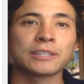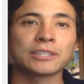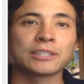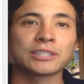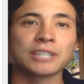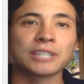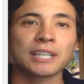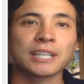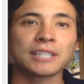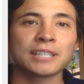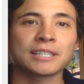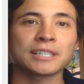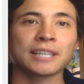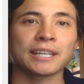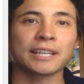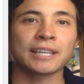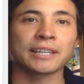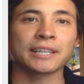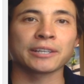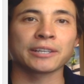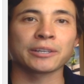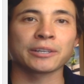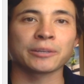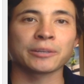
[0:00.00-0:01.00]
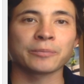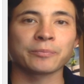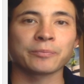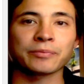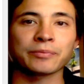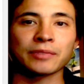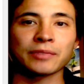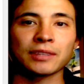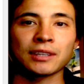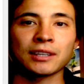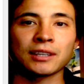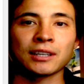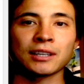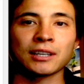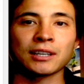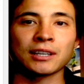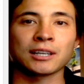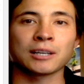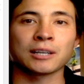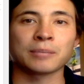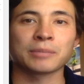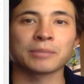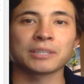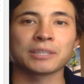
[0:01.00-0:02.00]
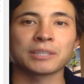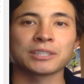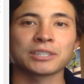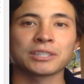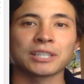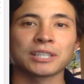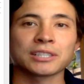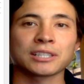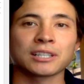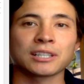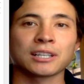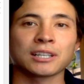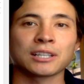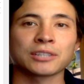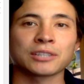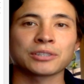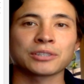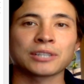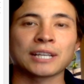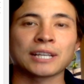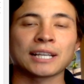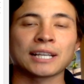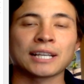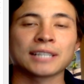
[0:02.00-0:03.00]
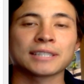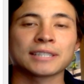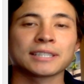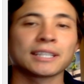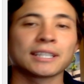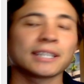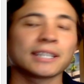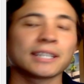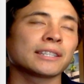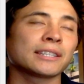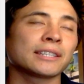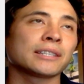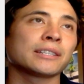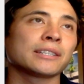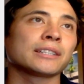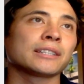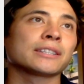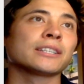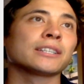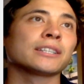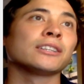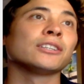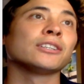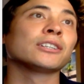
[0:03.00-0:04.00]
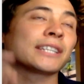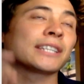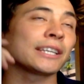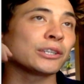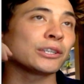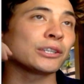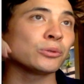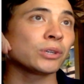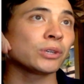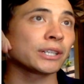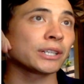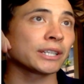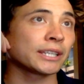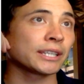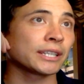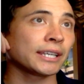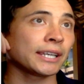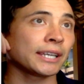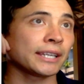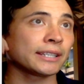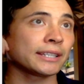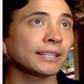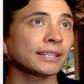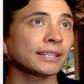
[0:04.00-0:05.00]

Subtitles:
change that here, and change the contrast and get the look that you want to get.